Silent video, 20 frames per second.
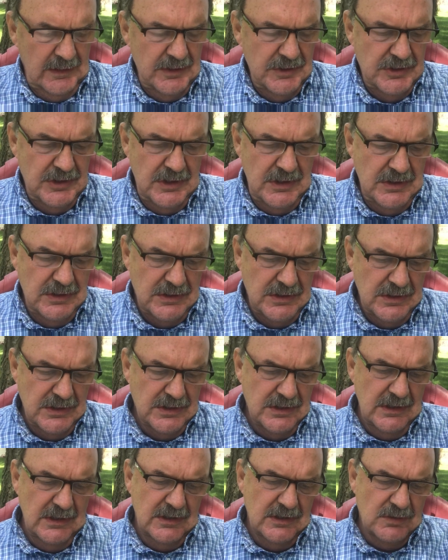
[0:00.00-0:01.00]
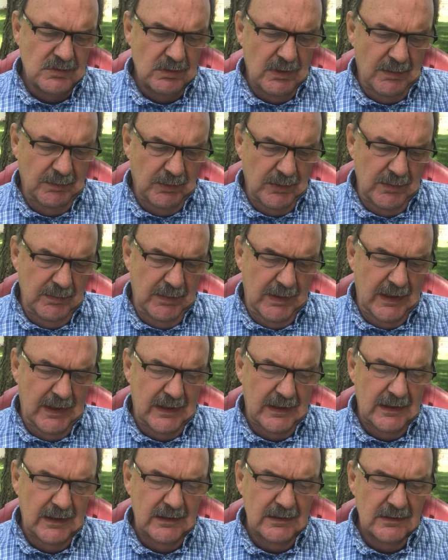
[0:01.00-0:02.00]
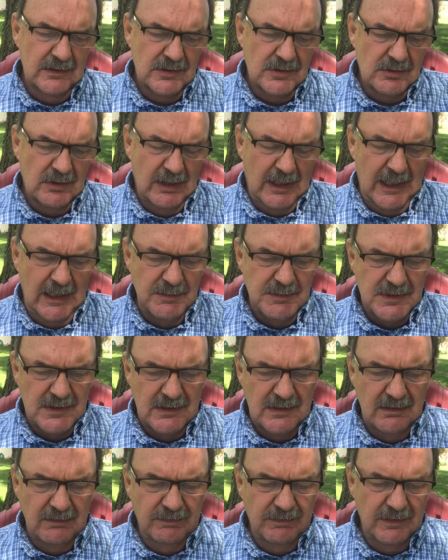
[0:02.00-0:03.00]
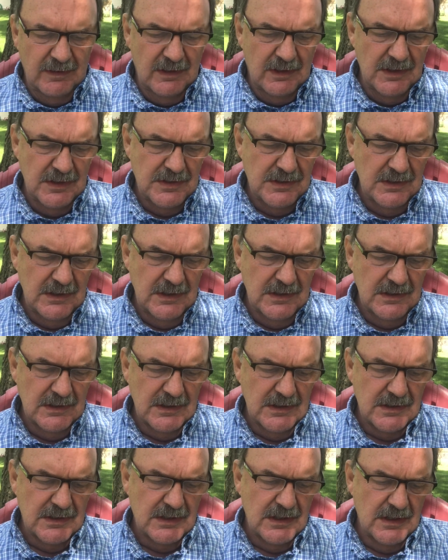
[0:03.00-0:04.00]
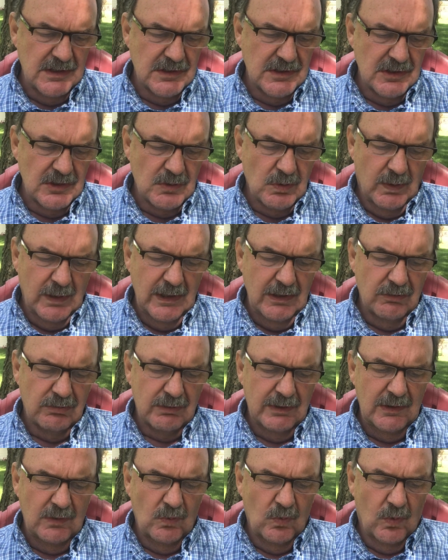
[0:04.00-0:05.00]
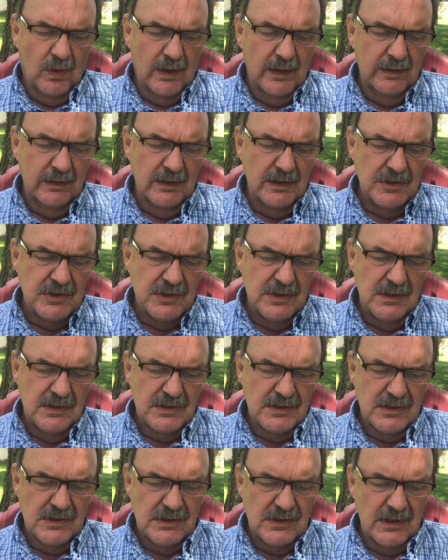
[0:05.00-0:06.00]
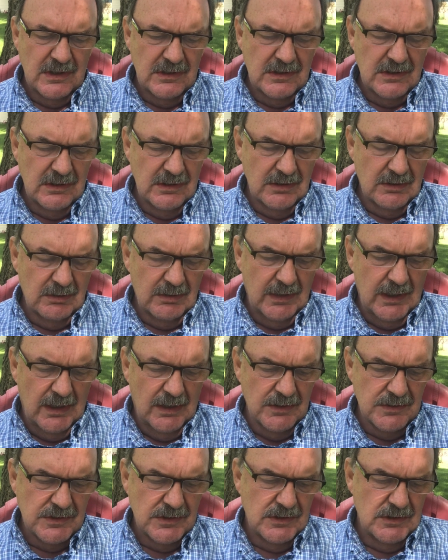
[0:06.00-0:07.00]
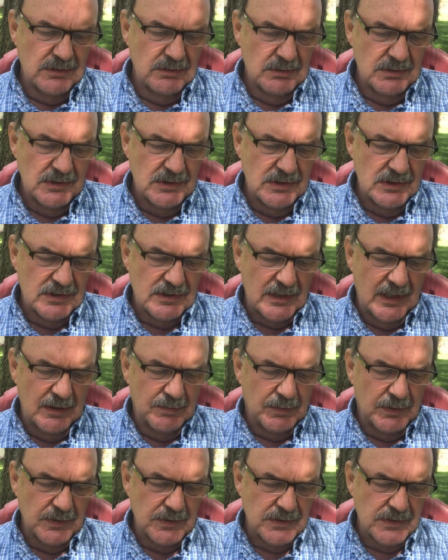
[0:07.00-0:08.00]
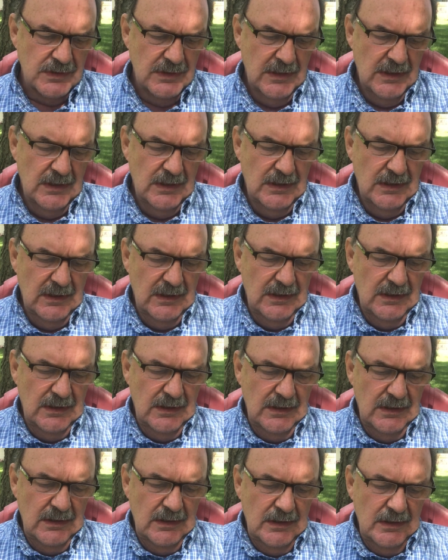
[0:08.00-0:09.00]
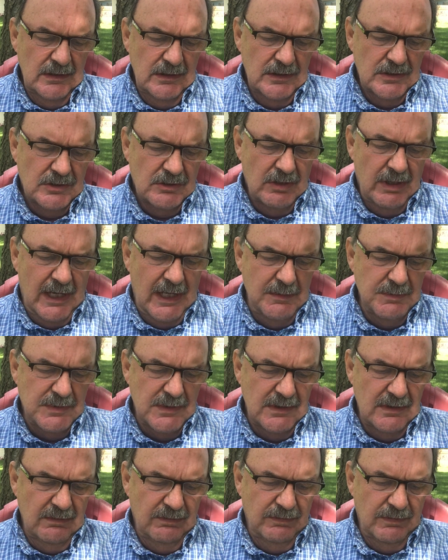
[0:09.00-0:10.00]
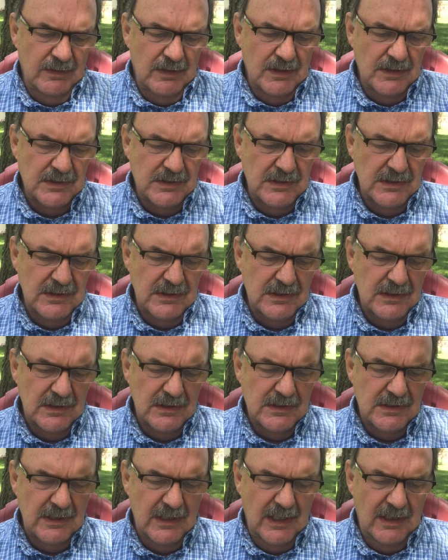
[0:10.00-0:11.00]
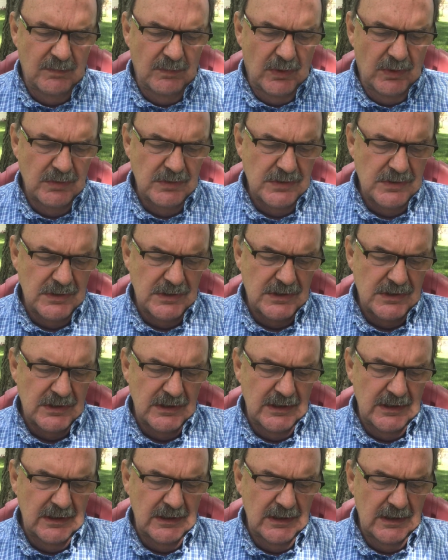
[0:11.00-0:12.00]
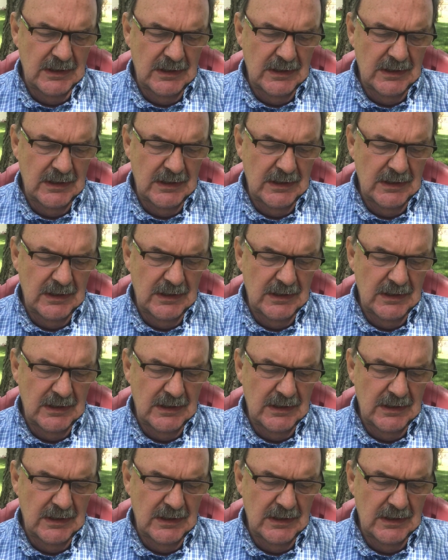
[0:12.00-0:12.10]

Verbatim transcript: Jesus is reprimanding the scribes and the Pharisees. It says in 23:1, Then Jesus said to the crowds and to his disciples, The scribes and the Pharisees sit on Moses' seat,